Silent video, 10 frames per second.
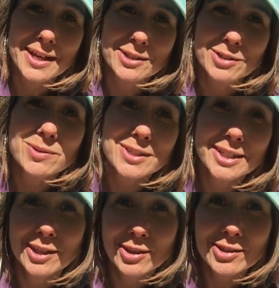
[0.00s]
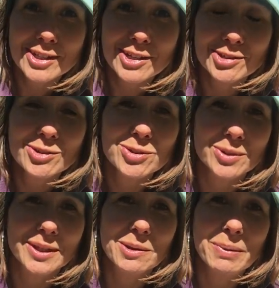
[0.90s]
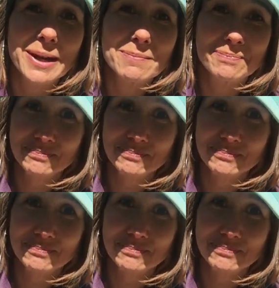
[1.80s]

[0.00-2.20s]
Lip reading: on Tuesdays and Thursdays usually, but